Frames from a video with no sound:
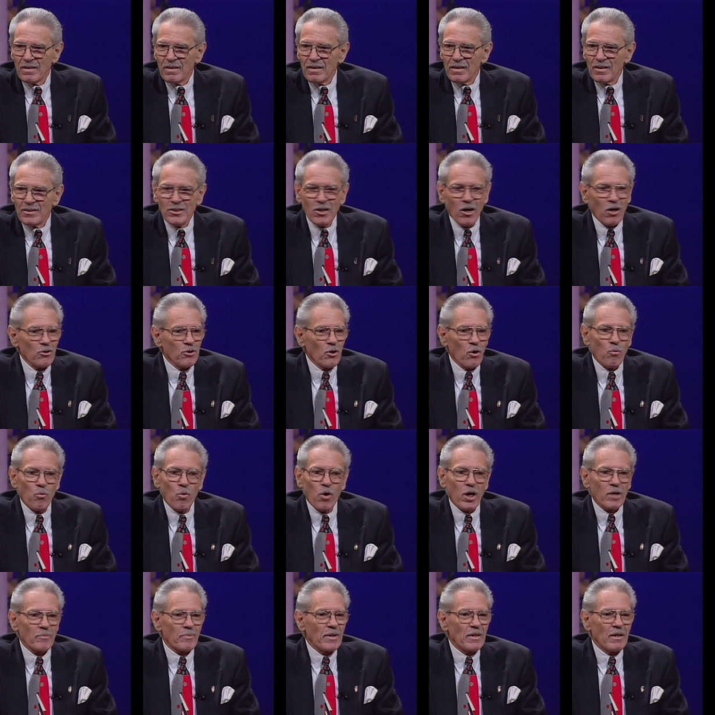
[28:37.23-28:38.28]
And y'all don't
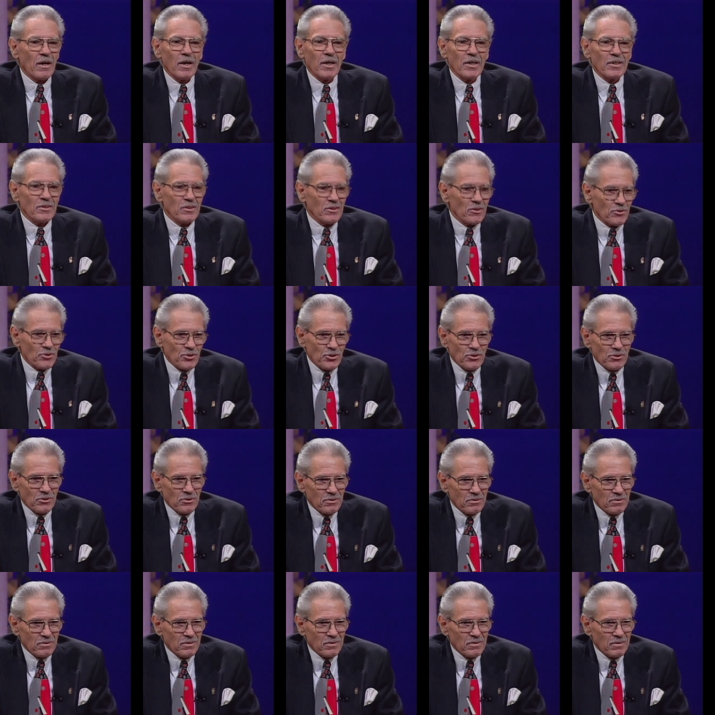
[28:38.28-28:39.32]
walk behind us,
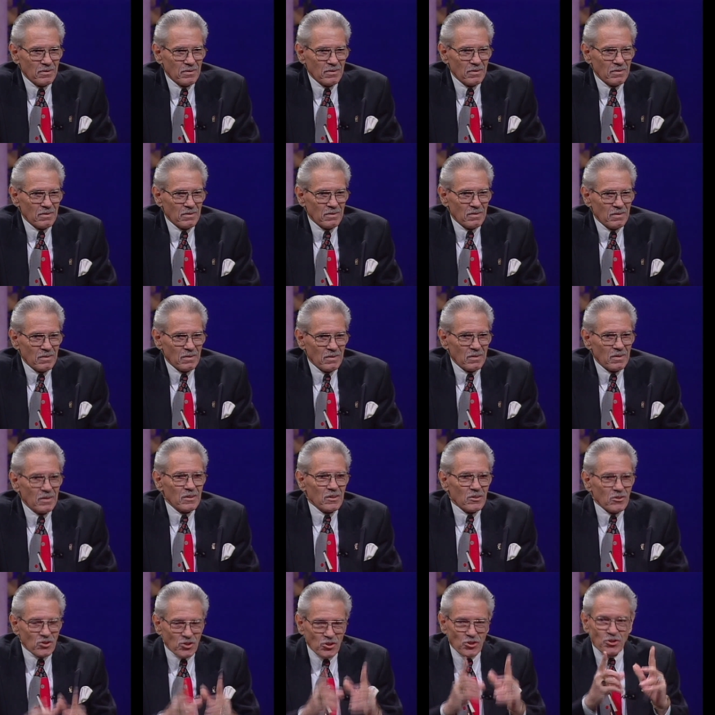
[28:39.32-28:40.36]

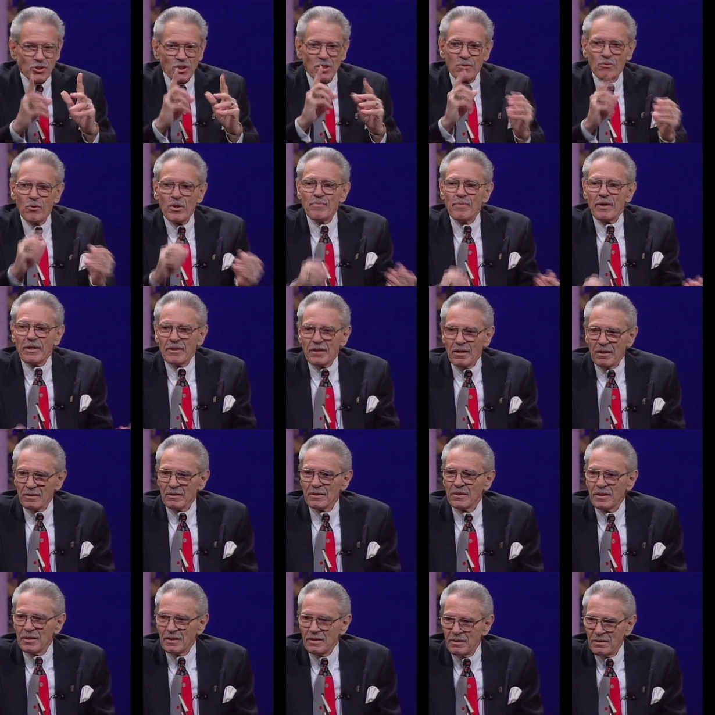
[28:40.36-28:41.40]
because you see, we may not
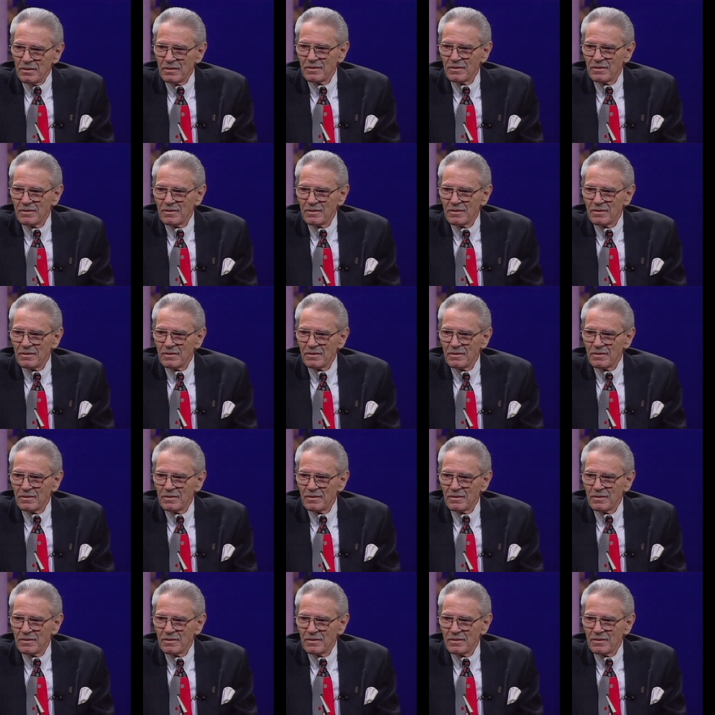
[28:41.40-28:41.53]
lead,